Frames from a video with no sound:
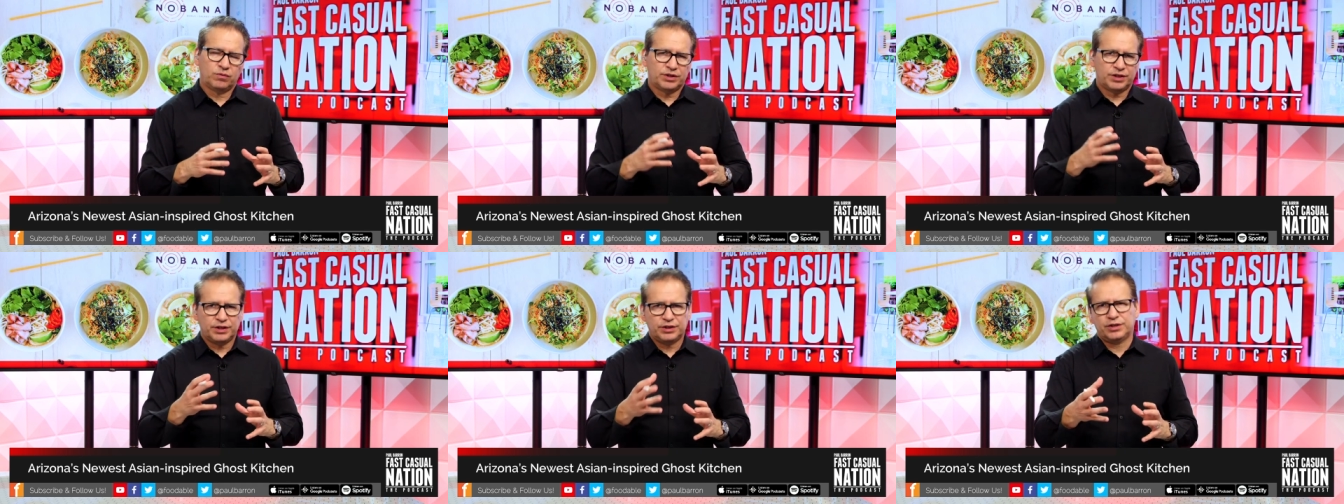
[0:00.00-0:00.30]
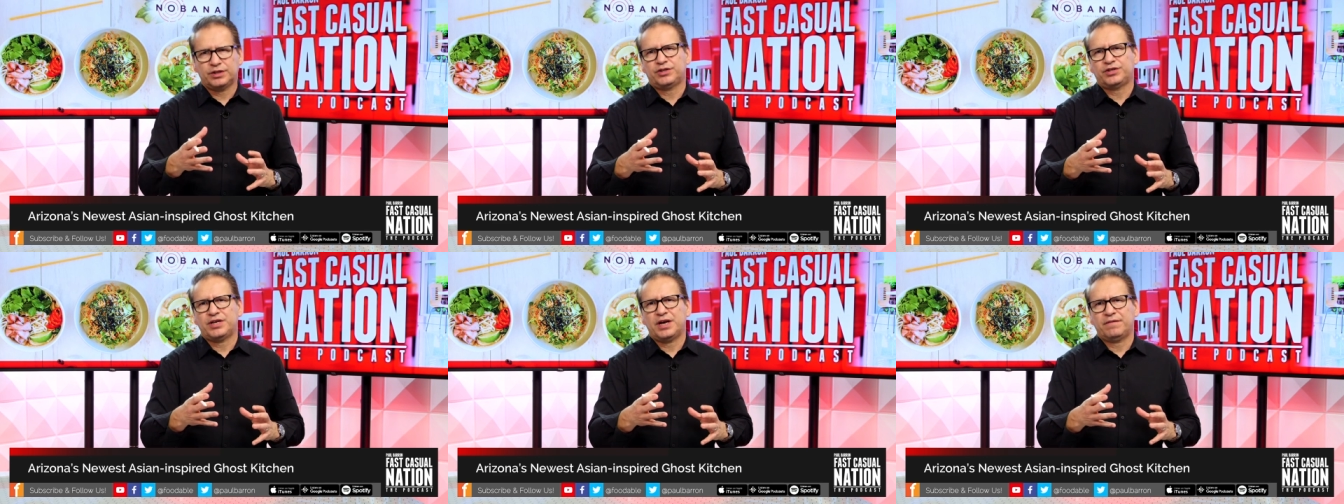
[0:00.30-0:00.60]
Was
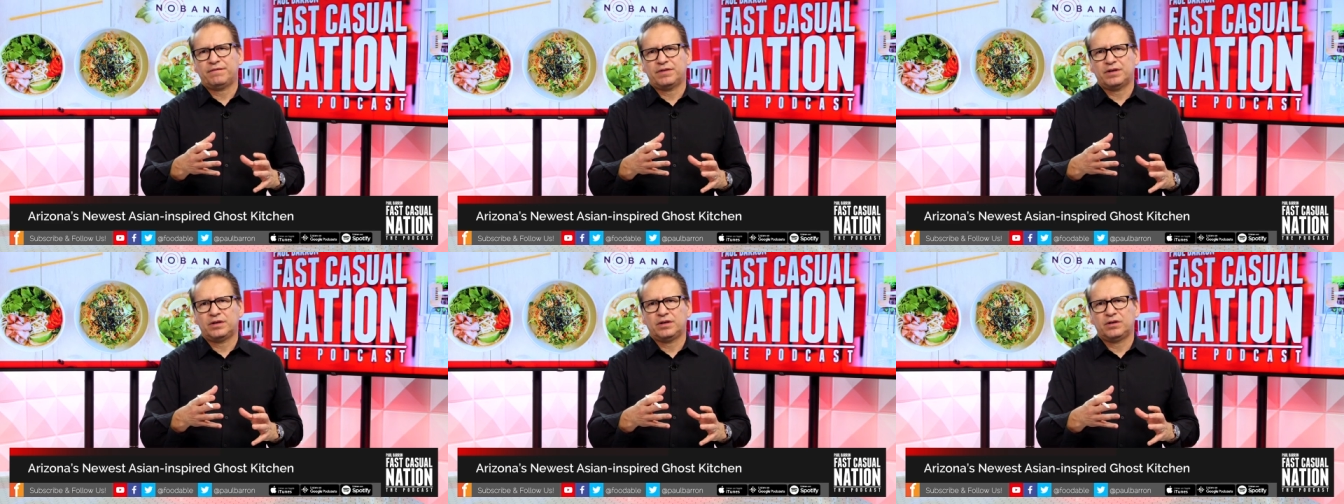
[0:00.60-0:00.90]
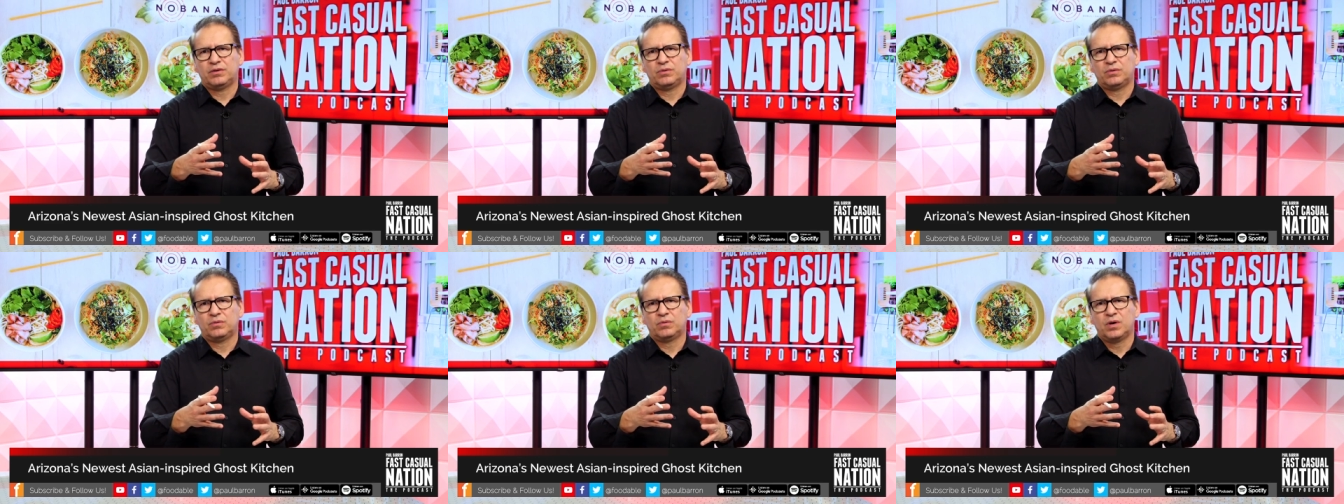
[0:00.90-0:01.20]
this a chef that
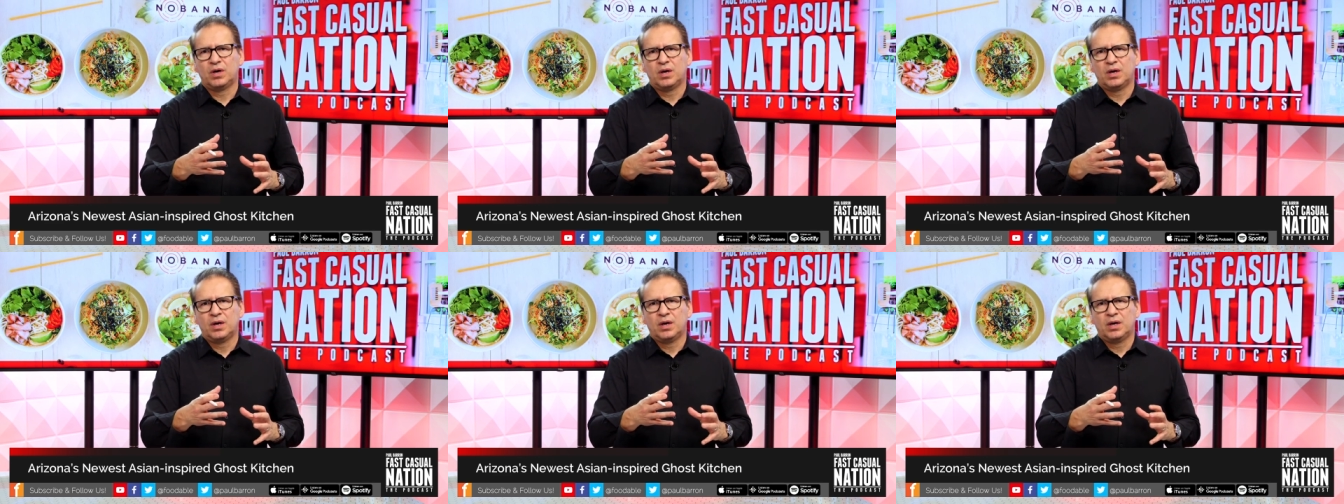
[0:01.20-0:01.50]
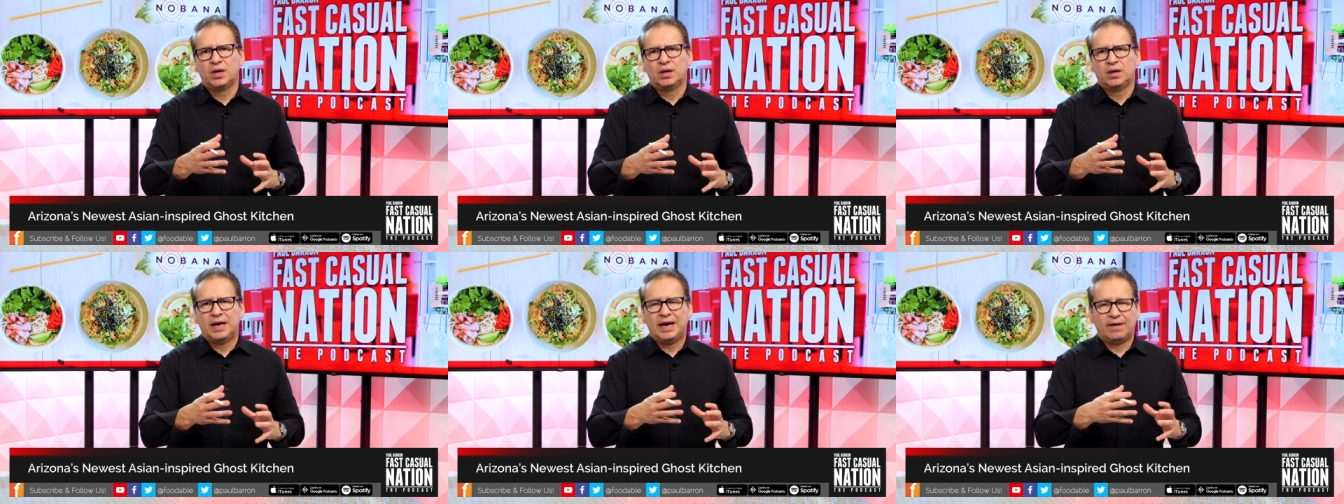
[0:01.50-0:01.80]
you
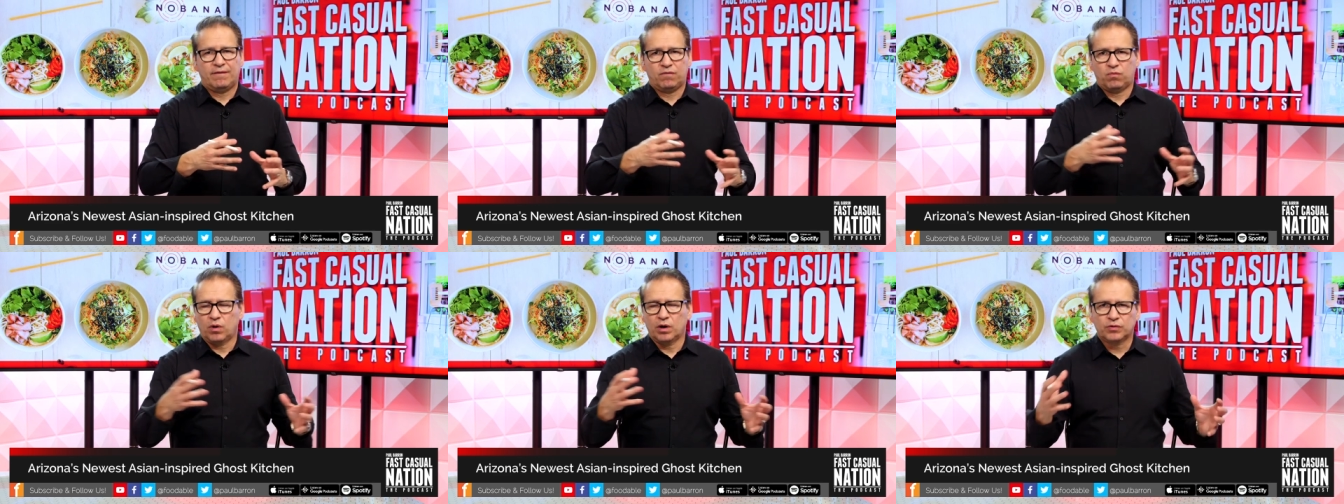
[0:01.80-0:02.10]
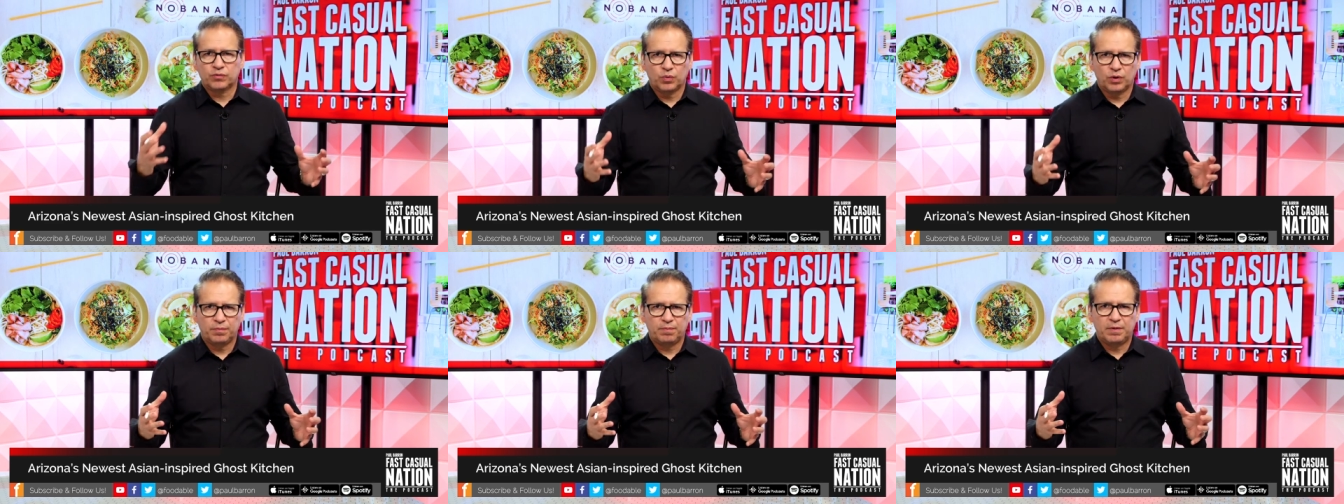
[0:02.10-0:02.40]
have
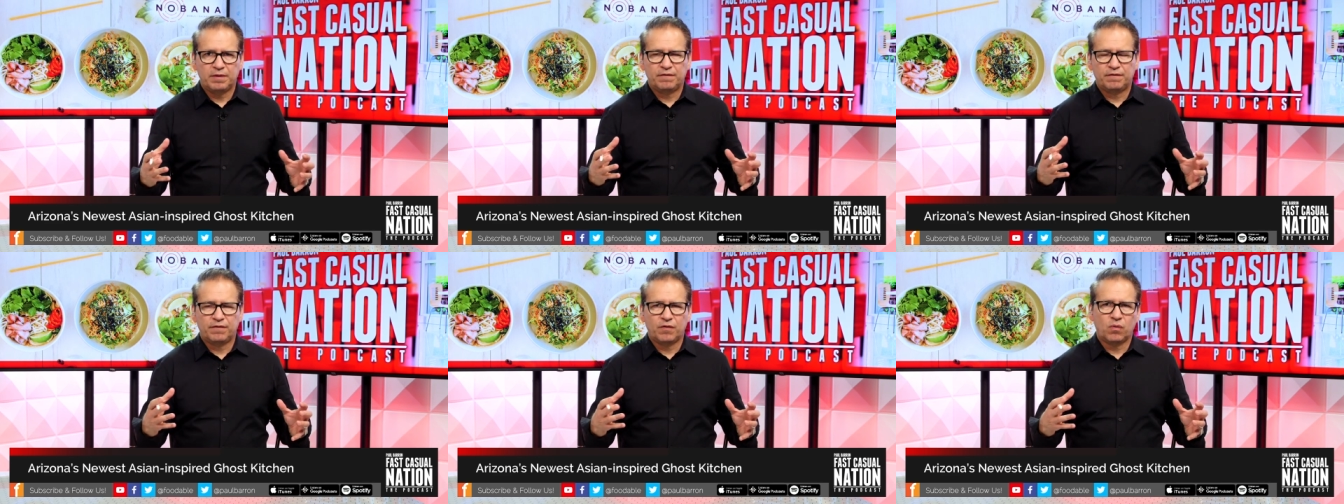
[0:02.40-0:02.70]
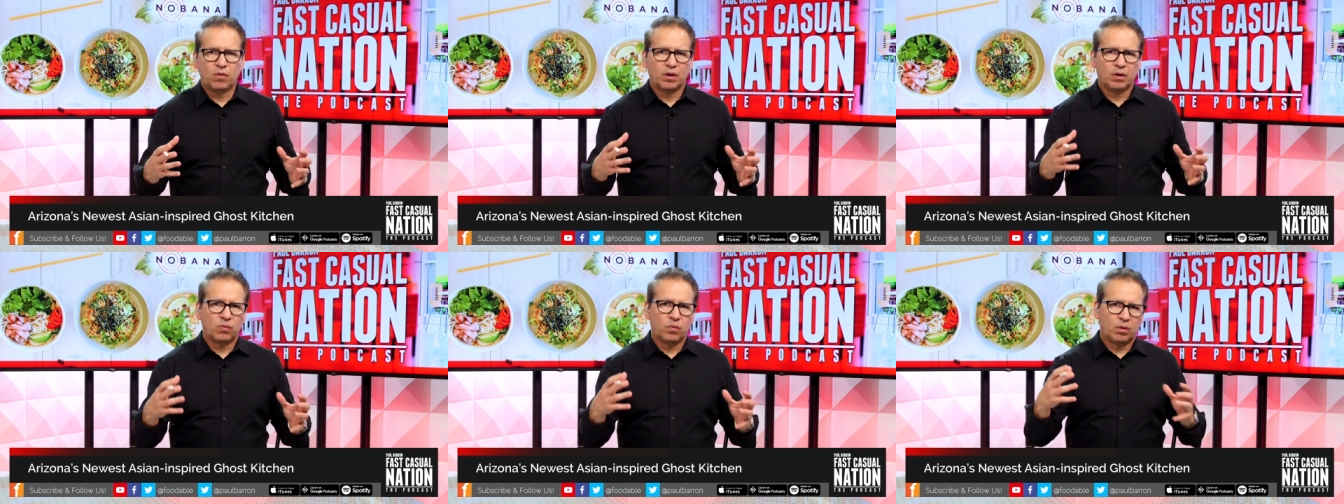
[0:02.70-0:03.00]
worked with before?